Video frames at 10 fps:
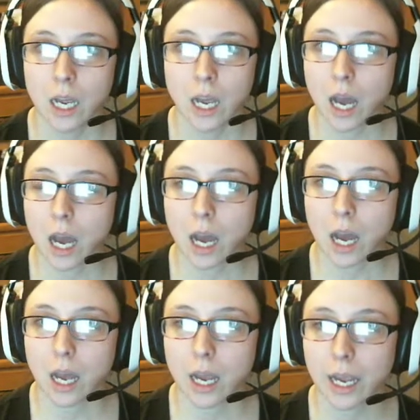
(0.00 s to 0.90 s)

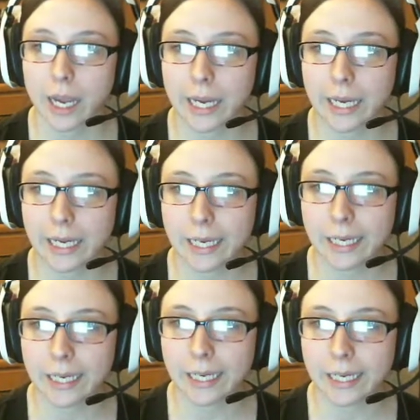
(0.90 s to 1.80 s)

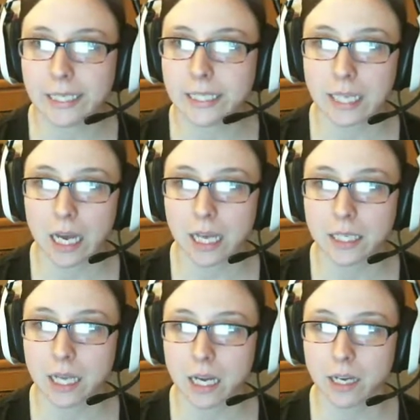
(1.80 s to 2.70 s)
and
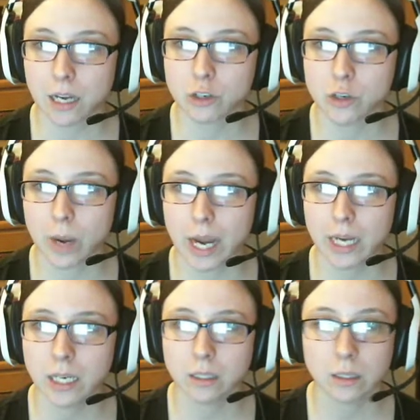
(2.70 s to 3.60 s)
Danang
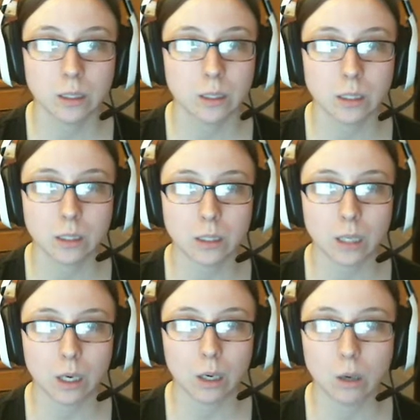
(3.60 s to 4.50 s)
Shui.
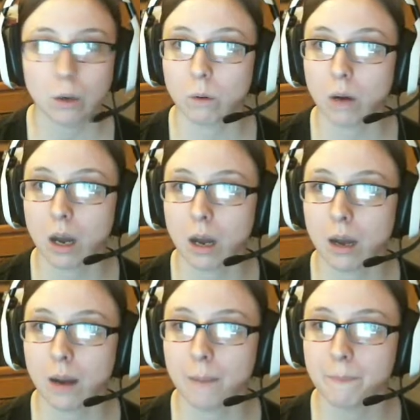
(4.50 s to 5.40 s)
So
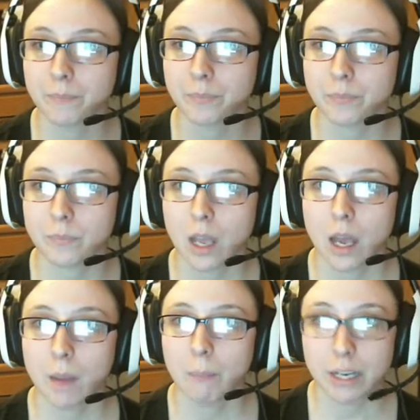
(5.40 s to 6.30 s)

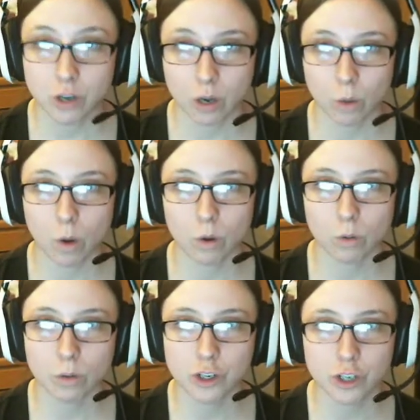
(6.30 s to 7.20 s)
Bai Chong Wo,
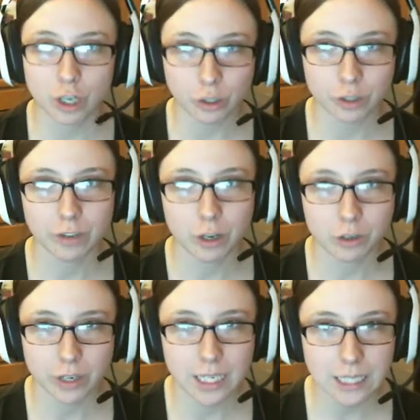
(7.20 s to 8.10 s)
shelter of
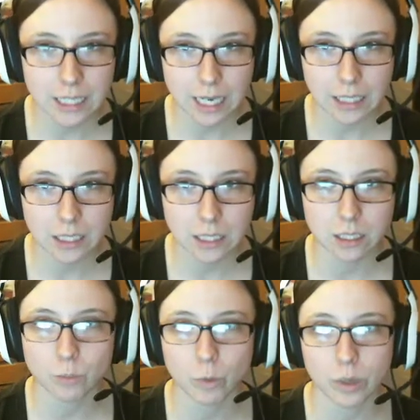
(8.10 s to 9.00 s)
100 insects.
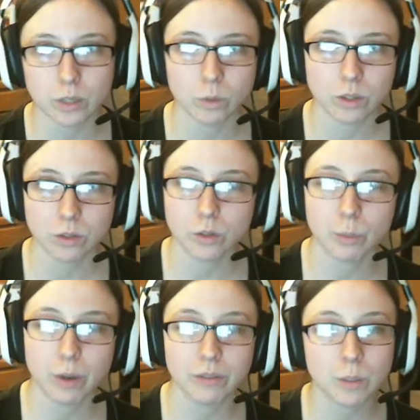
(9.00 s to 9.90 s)
This point is 1 soon
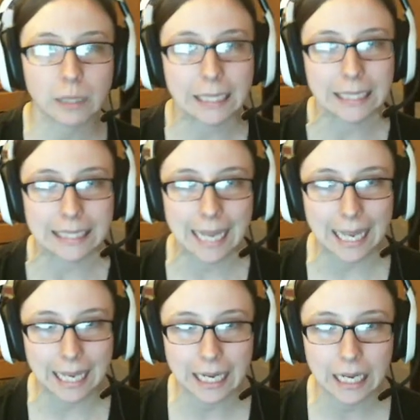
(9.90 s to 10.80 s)
above spleen
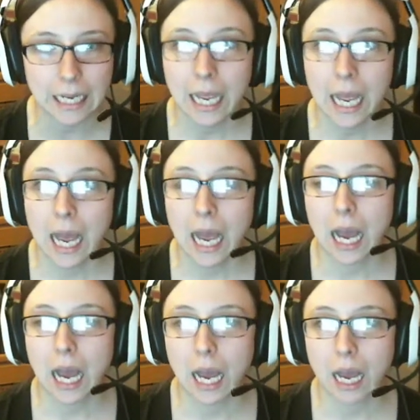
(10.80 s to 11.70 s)
10.
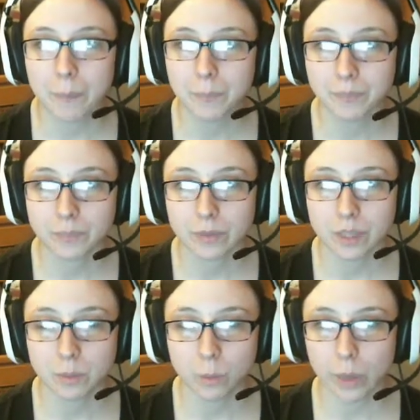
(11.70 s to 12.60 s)

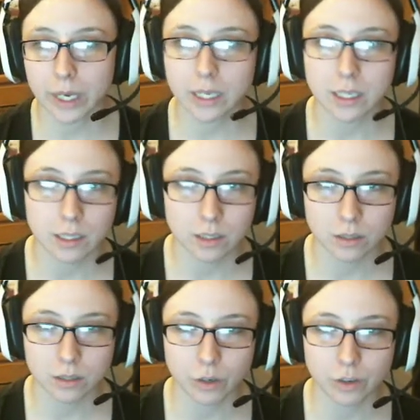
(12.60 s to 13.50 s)
This point
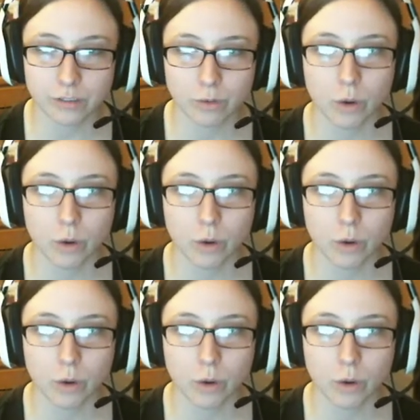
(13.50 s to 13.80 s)
is good for